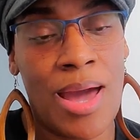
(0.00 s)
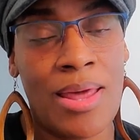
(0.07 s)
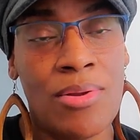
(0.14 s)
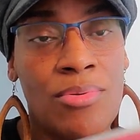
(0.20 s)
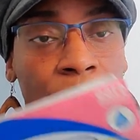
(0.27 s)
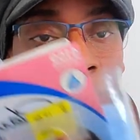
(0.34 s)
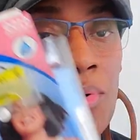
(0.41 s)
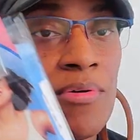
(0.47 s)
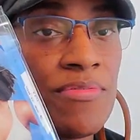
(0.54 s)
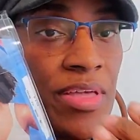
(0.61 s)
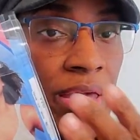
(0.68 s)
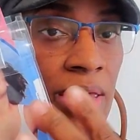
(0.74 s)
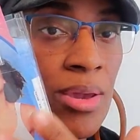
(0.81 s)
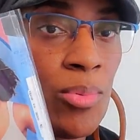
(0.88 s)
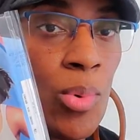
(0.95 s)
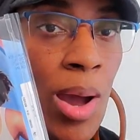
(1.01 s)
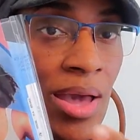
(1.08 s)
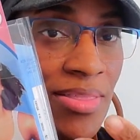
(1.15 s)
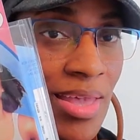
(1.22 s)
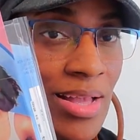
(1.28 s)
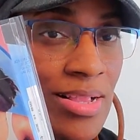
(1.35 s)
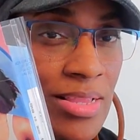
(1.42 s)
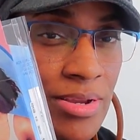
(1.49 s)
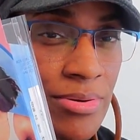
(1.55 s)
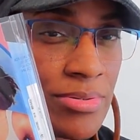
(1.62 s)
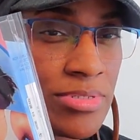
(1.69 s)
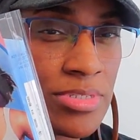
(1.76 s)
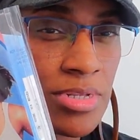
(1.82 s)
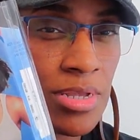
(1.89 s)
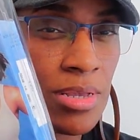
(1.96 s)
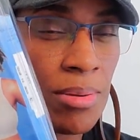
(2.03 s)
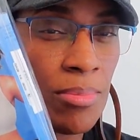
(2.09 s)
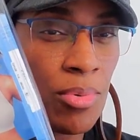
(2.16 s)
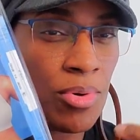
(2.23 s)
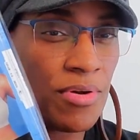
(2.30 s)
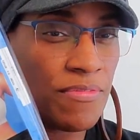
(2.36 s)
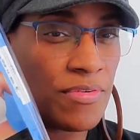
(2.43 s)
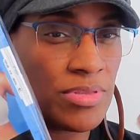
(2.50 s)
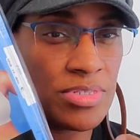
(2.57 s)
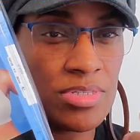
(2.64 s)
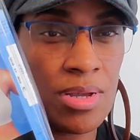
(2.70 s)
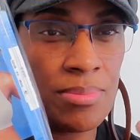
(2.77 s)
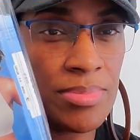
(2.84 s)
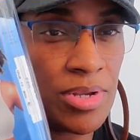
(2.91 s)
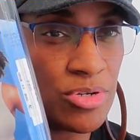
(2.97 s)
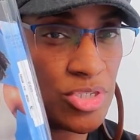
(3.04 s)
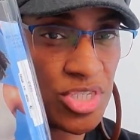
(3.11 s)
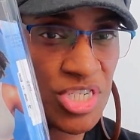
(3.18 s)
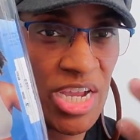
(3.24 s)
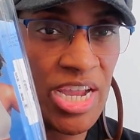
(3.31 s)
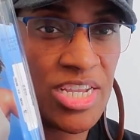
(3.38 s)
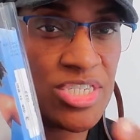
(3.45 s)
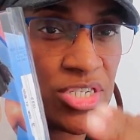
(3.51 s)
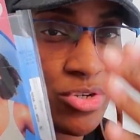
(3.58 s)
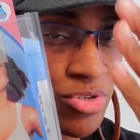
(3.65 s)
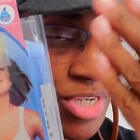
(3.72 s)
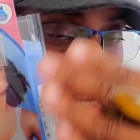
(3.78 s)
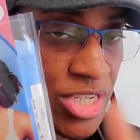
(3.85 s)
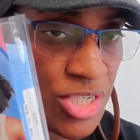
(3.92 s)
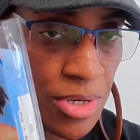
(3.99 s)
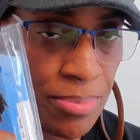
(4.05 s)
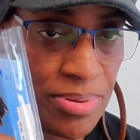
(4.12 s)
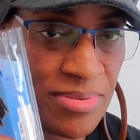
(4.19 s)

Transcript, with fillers: I don't know if they why they clearance them or if it's something they're changing or changing.